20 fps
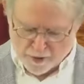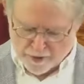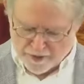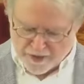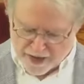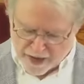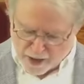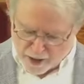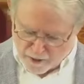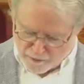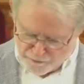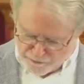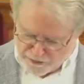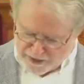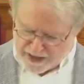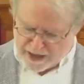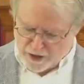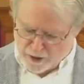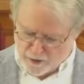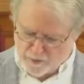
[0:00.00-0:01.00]
when they are
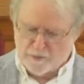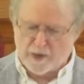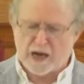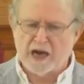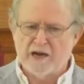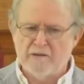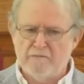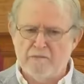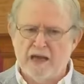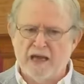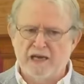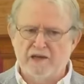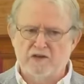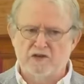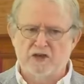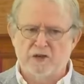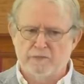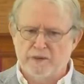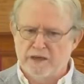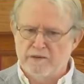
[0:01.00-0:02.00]
feared by
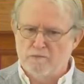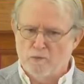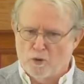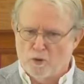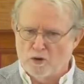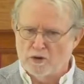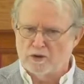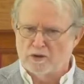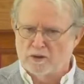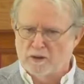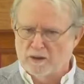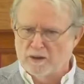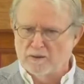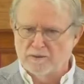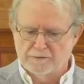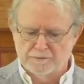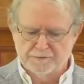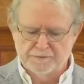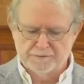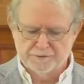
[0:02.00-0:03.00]
men to be mortal.
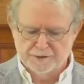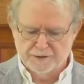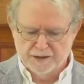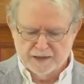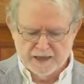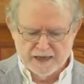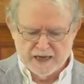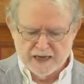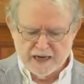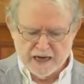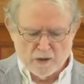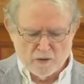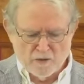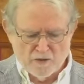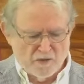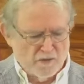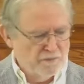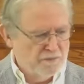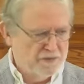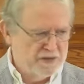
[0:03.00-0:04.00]

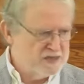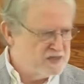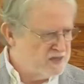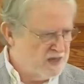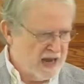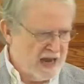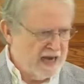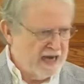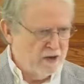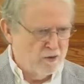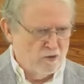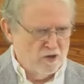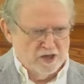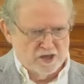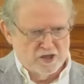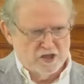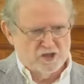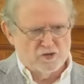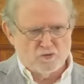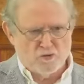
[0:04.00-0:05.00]
Now, this
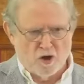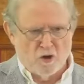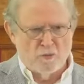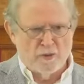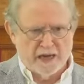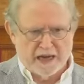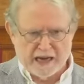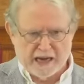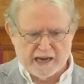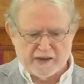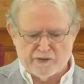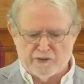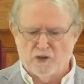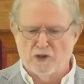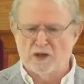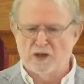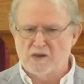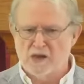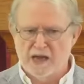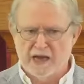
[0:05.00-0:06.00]
language is Roman
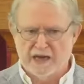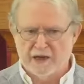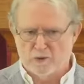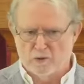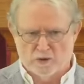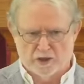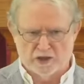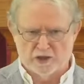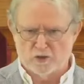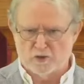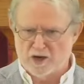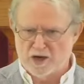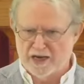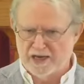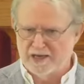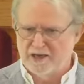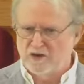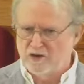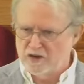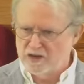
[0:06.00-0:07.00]
Catholic language,
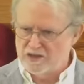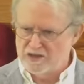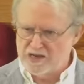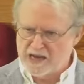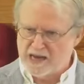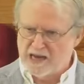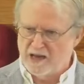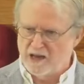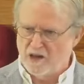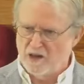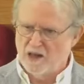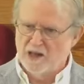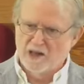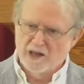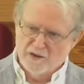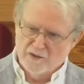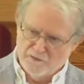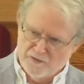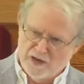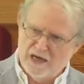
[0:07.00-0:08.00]
right? You can tell.
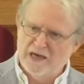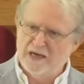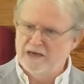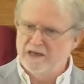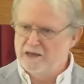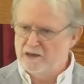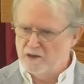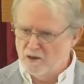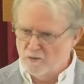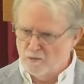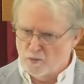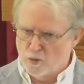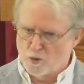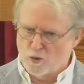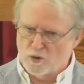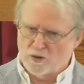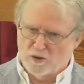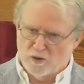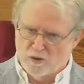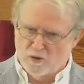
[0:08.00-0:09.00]
Venial,
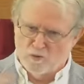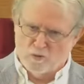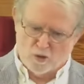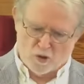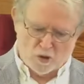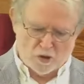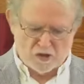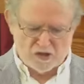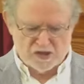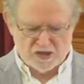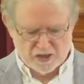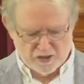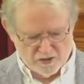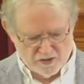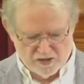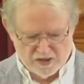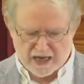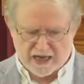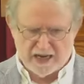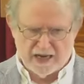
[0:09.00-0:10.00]
mortal, works that
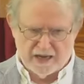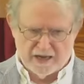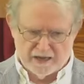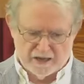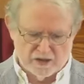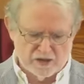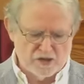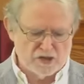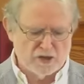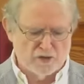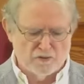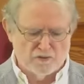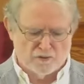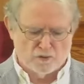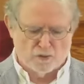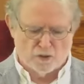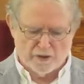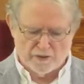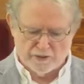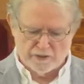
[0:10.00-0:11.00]
are dead, and so
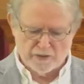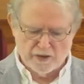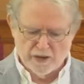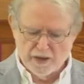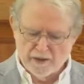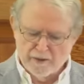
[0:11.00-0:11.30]
forth.